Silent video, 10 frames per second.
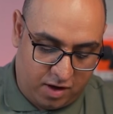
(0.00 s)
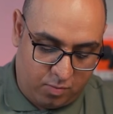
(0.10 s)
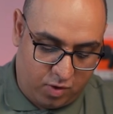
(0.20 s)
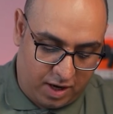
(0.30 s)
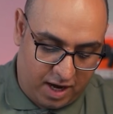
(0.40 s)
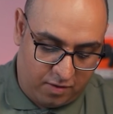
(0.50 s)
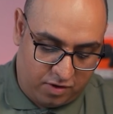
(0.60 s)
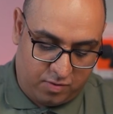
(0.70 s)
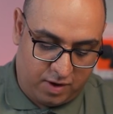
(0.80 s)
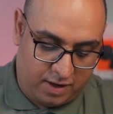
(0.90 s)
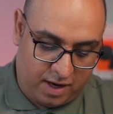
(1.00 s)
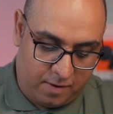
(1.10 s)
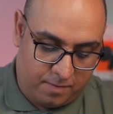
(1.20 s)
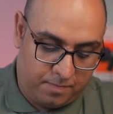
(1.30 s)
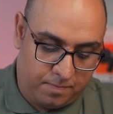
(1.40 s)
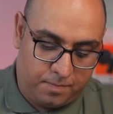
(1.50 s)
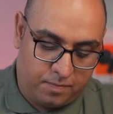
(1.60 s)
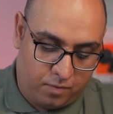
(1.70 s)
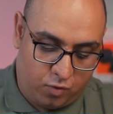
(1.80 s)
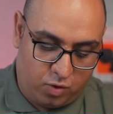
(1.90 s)
I'm pointing out to you right now.
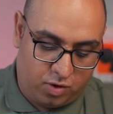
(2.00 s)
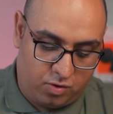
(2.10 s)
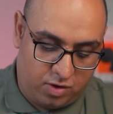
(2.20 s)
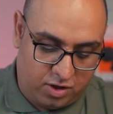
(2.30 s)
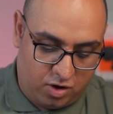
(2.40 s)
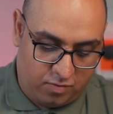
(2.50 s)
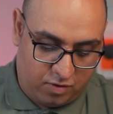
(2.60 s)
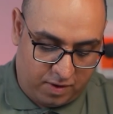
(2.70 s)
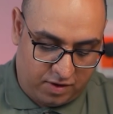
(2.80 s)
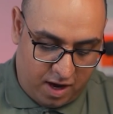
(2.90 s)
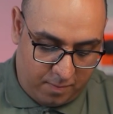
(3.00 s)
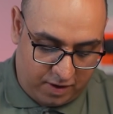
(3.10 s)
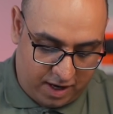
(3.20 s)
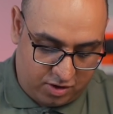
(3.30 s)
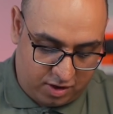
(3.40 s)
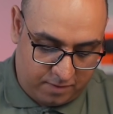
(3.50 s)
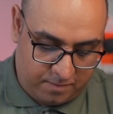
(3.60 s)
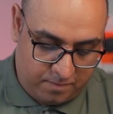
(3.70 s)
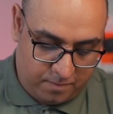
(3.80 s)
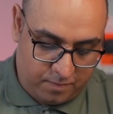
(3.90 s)
Or you can go from the top section.
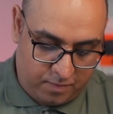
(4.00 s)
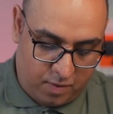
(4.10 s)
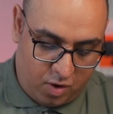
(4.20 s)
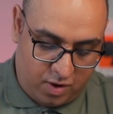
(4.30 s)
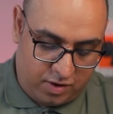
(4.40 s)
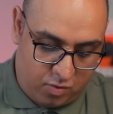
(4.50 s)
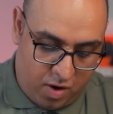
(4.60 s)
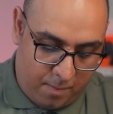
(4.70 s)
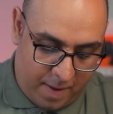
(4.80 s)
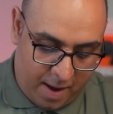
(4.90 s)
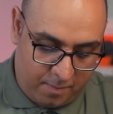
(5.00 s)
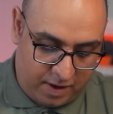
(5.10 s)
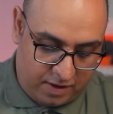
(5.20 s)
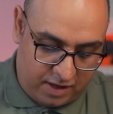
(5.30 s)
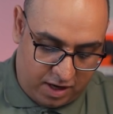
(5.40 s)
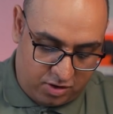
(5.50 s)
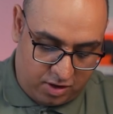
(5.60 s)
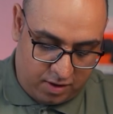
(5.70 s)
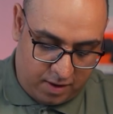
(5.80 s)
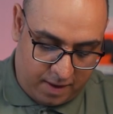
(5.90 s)
Go into our map list
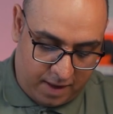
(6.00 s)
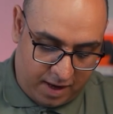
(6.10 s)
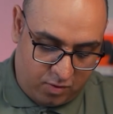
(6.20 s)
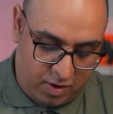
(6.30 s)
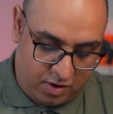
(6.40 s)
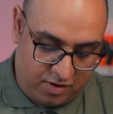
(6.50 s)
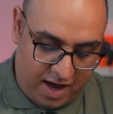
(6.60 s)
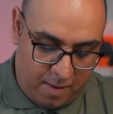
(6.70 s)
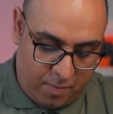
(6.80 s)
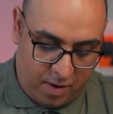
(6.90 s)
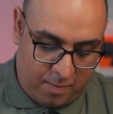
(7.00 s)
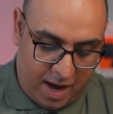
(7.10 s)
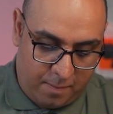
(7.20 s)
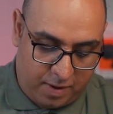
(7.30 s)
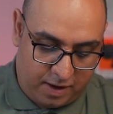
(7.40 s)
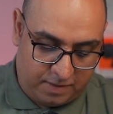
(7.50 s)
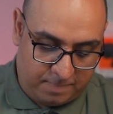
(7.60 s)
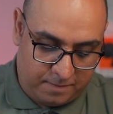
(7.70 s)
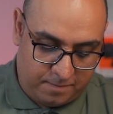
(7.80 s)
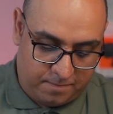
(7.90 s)
section, and when you tap on map
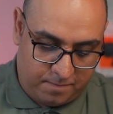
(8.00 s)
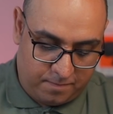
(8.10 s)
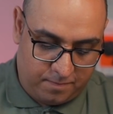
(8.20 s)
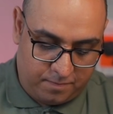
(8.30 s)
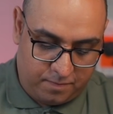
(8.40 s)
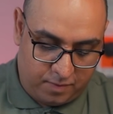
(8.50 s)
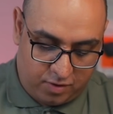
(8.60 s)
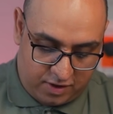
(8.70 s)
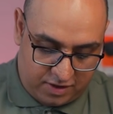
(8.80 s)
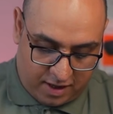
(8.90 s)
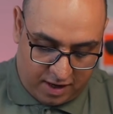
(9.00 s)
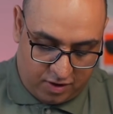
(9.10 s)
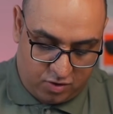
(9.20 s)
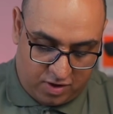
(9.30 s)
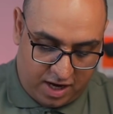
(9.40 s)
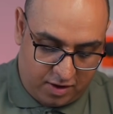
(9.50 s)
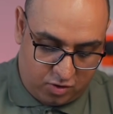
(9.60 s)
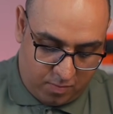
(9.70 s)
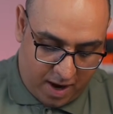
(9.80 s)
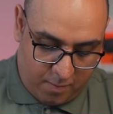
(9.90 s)
list, you can select the create
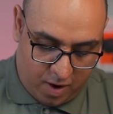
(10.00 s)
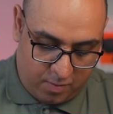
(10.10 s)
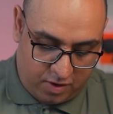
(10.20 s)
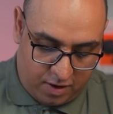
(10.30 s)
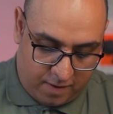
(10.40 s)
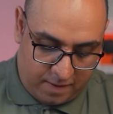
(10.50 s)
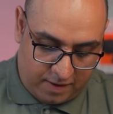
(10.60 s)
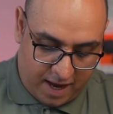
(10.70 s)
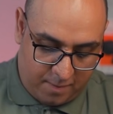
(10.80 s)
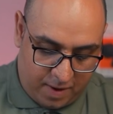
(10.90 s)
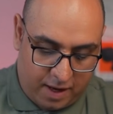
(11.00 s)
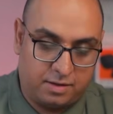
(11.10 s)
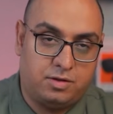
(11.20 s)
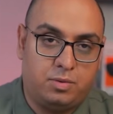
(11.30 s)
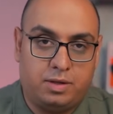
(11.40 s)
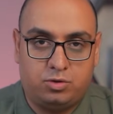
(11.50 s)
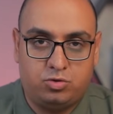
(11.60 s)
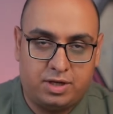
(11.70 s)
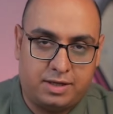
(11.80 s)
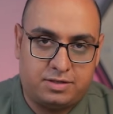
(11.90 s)
new map option. Tap it so it
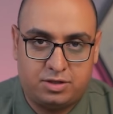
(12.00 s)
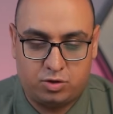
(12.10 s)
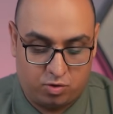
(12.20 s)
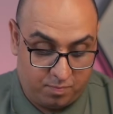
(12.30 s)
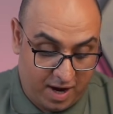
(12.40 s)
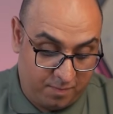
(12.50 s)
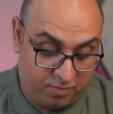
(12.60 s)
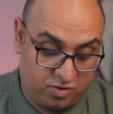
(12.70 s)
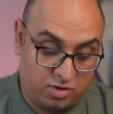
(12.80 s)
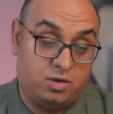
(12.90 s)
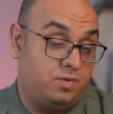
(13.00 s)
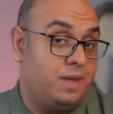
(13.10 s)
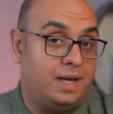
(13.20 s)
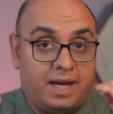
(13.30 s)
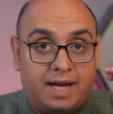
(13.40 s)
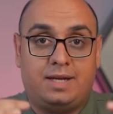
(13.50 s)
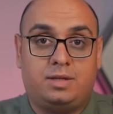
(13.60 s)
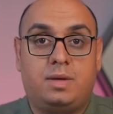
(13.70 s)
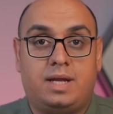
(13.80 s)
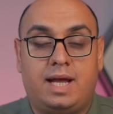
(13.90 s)
creates a new map for you, and
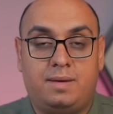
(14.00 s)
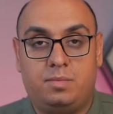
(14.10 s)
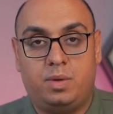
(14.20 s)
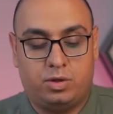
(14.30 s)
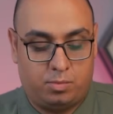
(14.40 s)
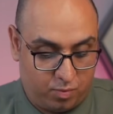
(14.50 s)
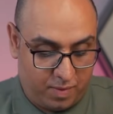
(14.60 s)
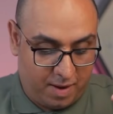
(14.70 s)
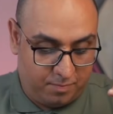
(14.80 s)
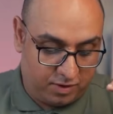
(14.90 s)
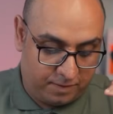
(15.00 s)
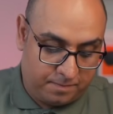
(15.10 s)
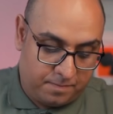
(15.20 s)
you can have multiple maps.